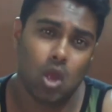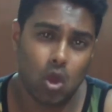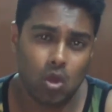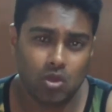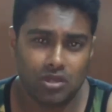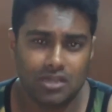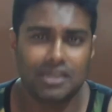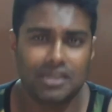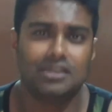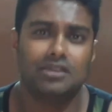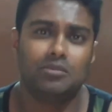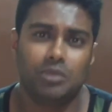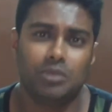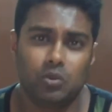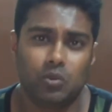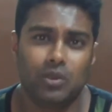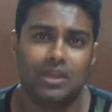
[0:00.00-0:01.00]
Alternate
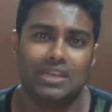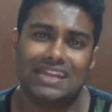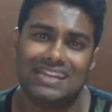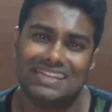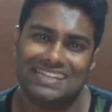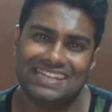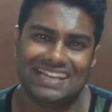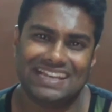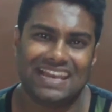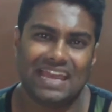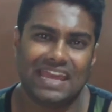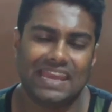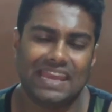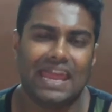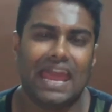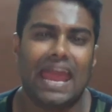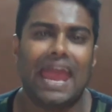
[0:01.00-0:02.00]
it between
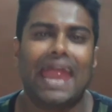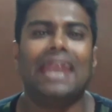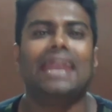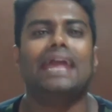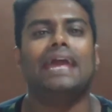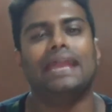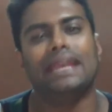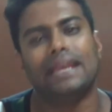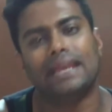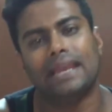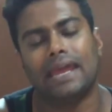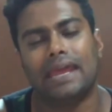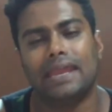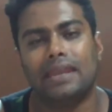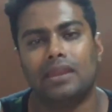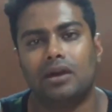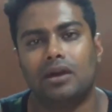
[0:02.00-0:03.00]
decline and
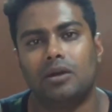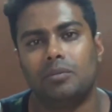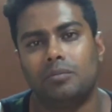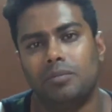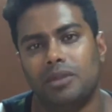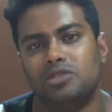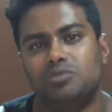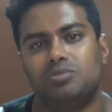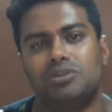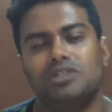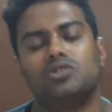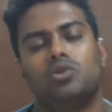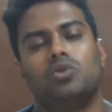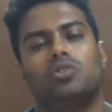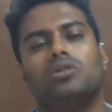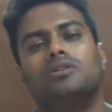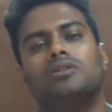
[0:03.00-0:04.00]
incline bench
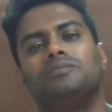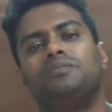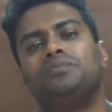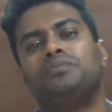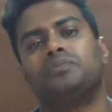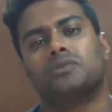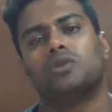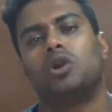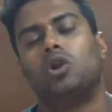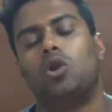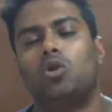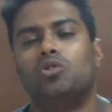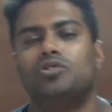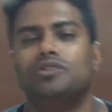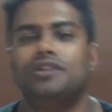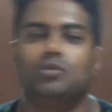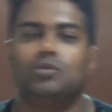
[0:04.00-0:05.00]
press on an
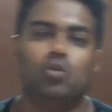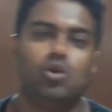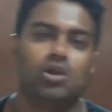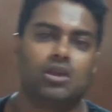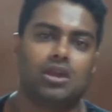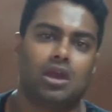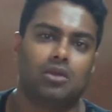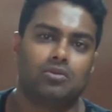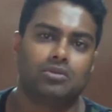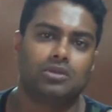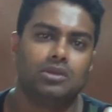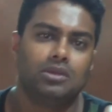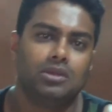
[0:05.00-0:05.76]
alternate workout.